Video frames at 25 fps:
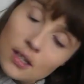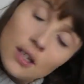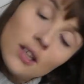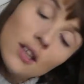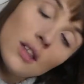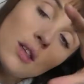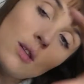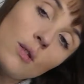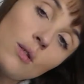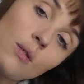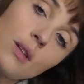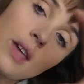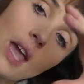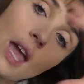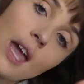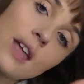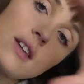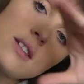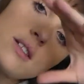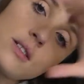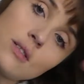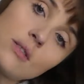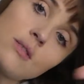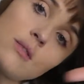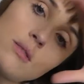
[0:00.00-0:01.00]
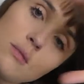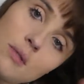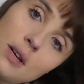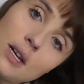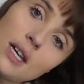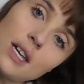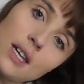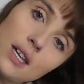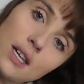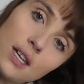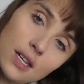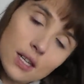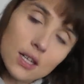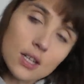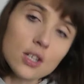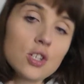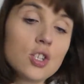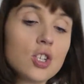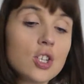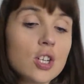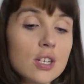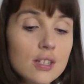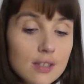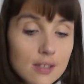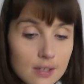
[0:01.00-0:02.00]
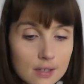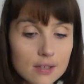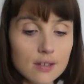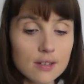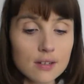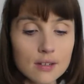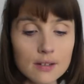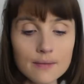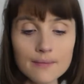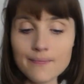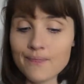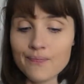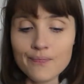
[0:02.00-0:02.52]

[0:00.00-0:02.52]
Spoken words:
you can do it. Just